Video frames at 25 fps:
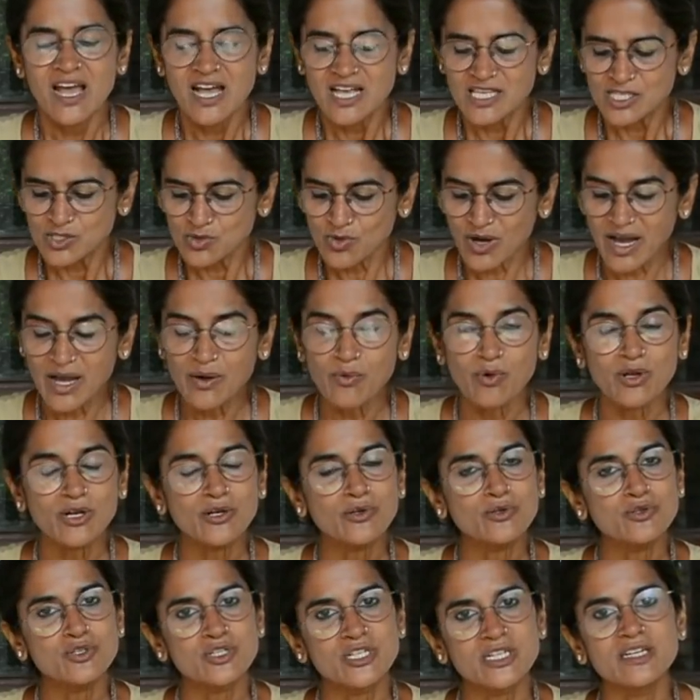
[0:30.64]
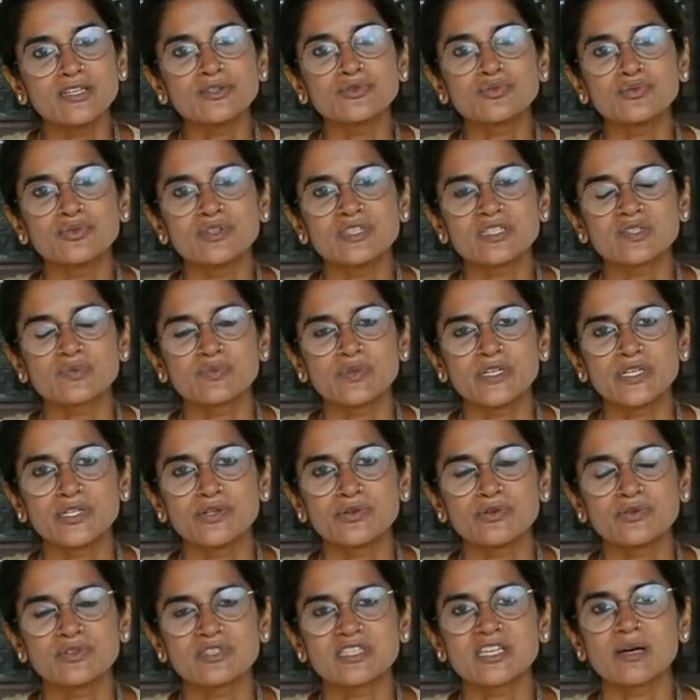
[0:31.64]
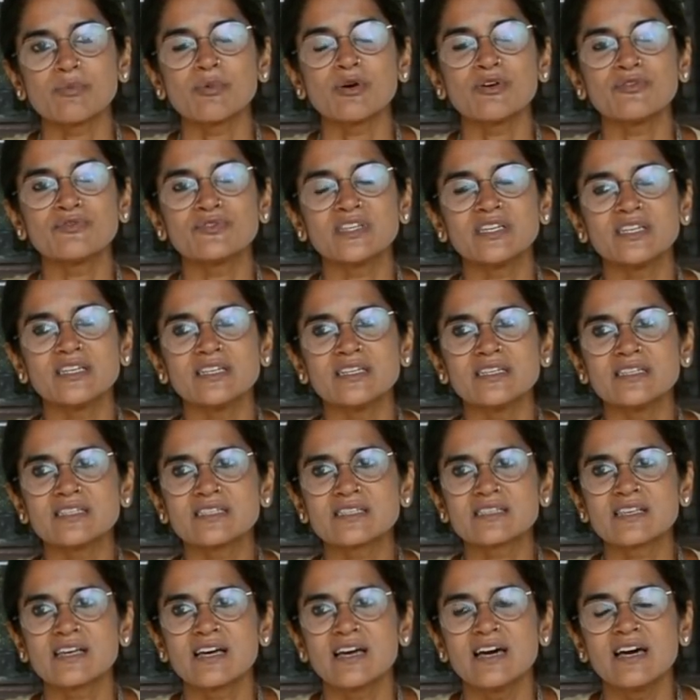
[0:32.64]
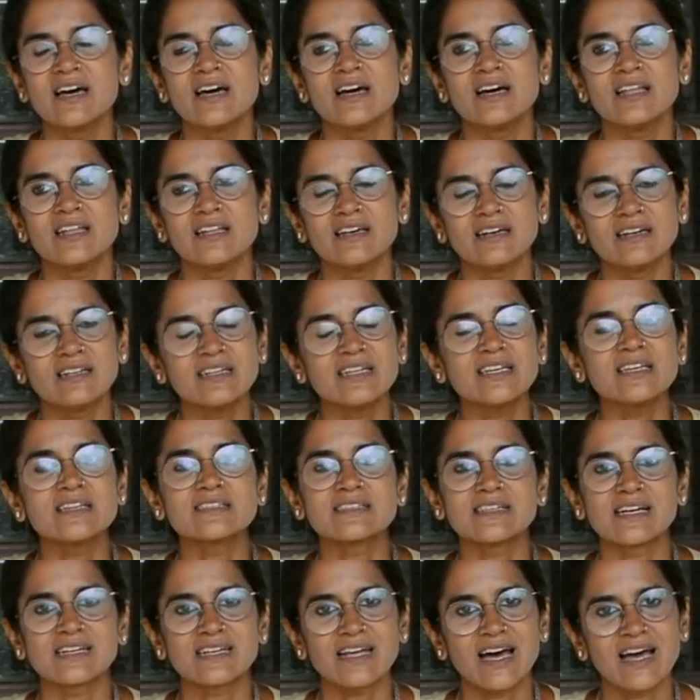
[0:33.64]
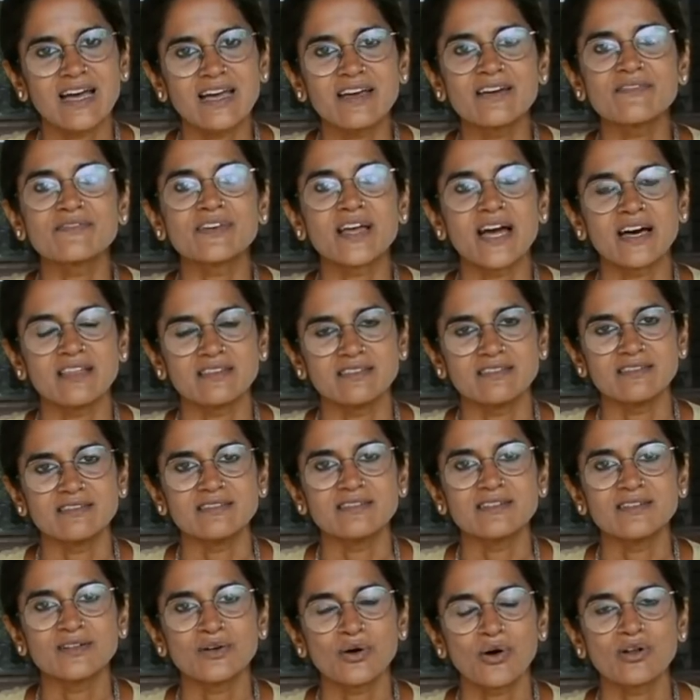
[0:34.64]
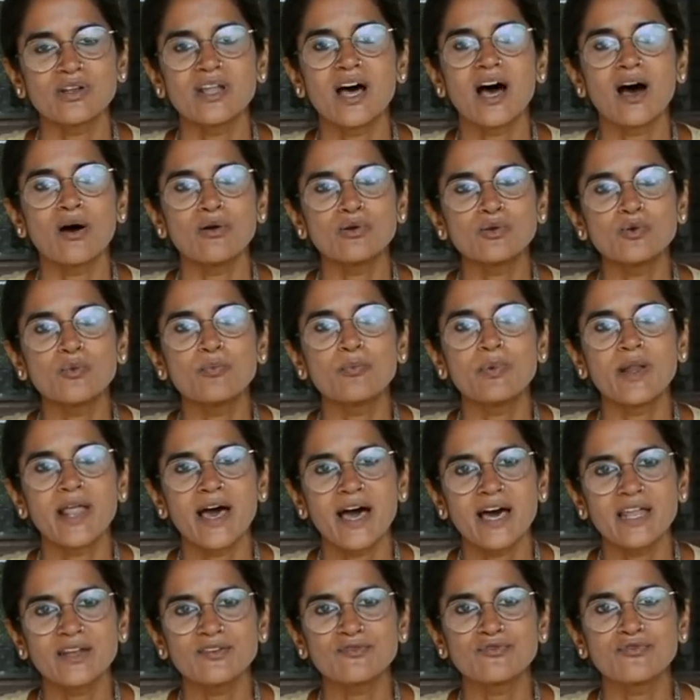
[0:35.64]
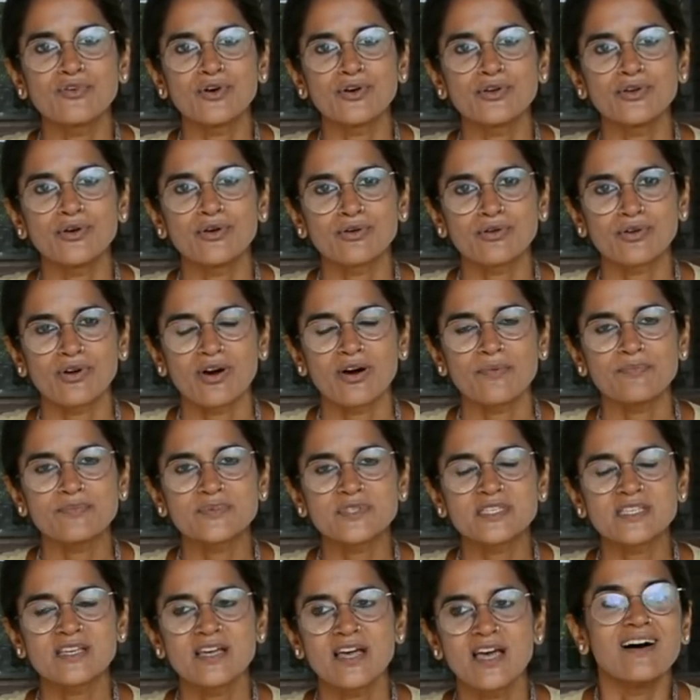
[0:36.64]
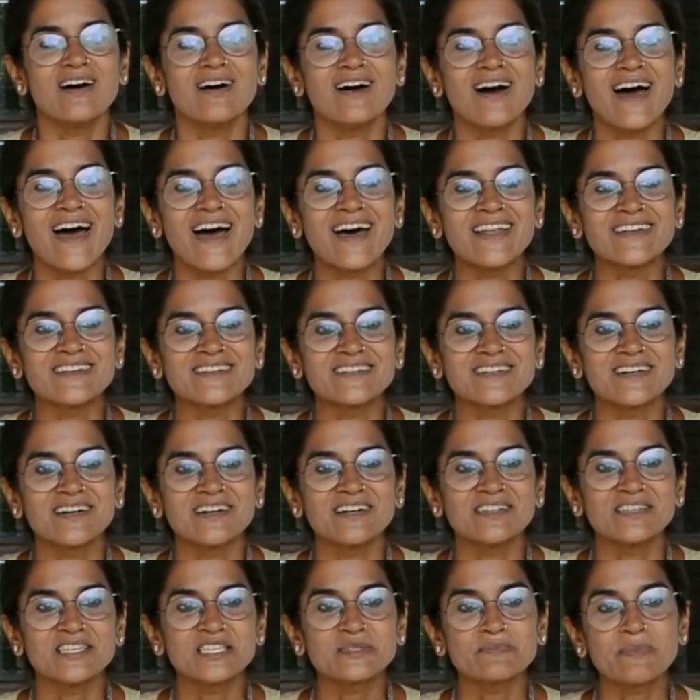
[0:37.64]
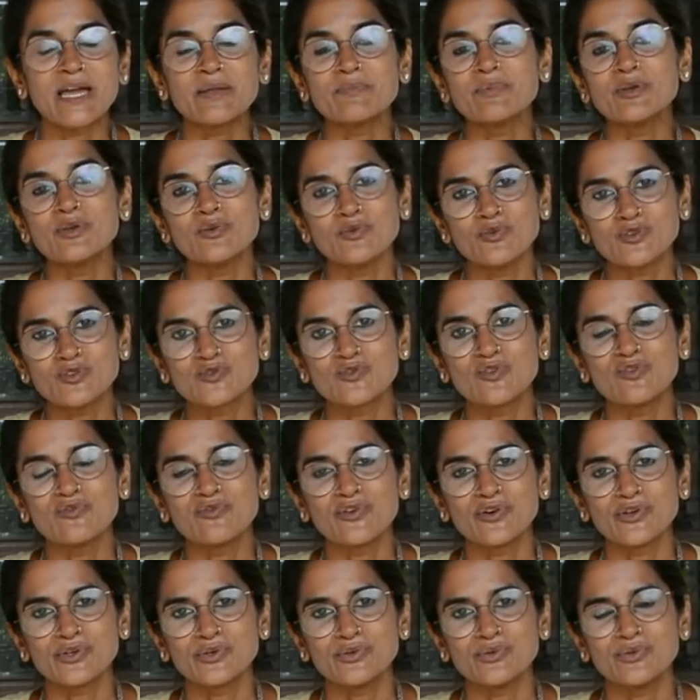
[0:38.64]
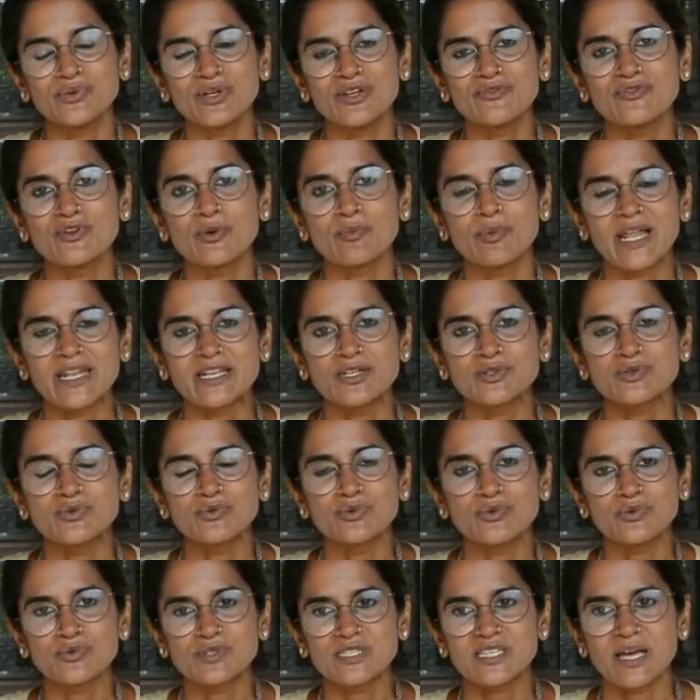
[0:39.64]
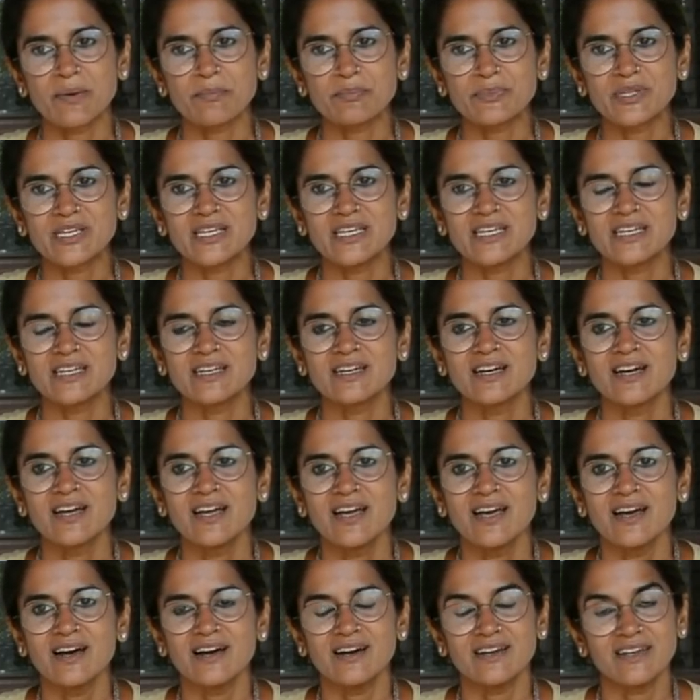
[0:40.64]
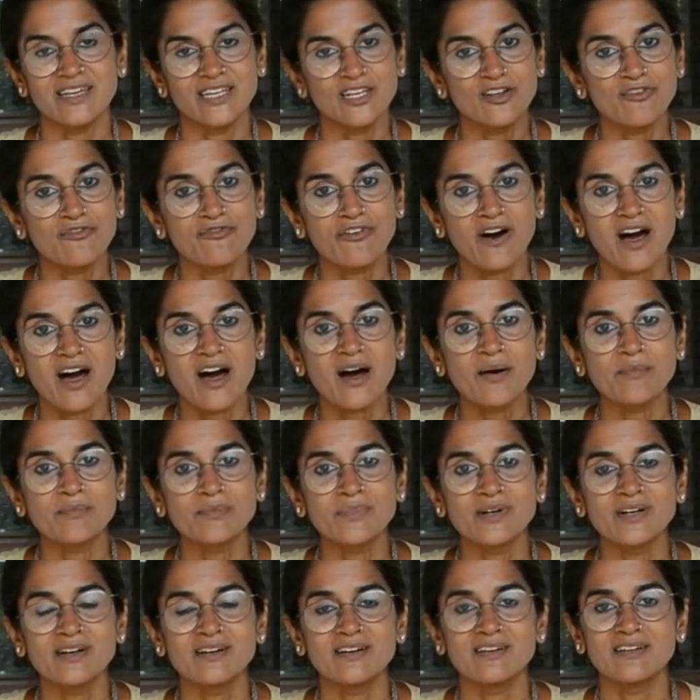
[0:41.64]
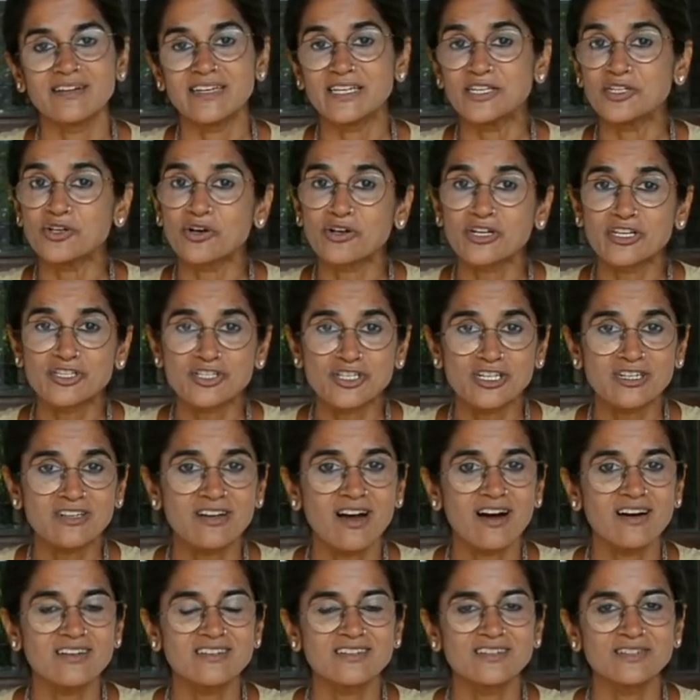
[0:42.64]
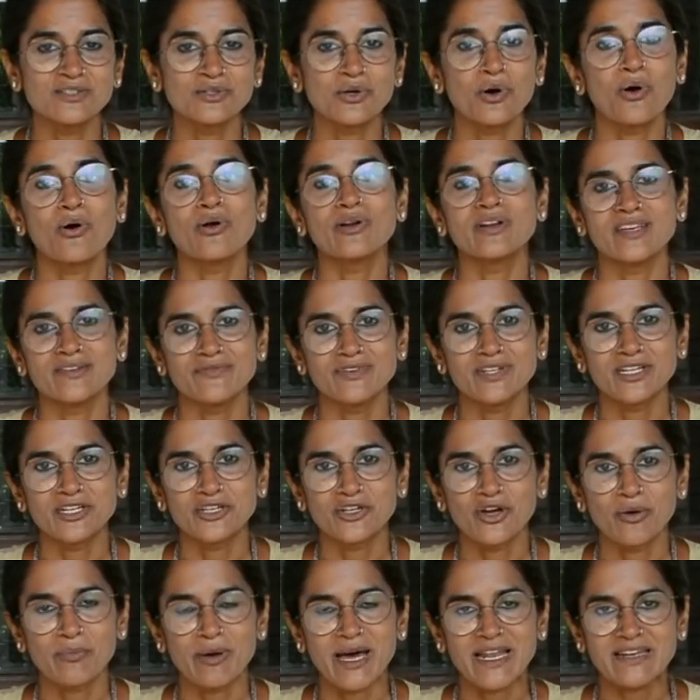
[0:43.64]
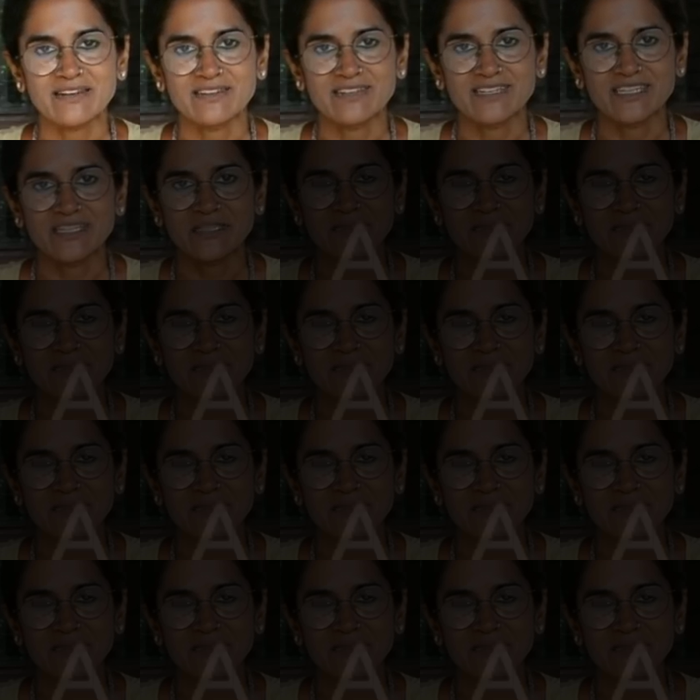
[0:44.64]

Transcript: So I wanted to share through this video some of these learnings that I have gathered on how to plan for your crops. This might be useful for you if you're planning to grow something in a farm, in your kitchen garden, or even in your balcony.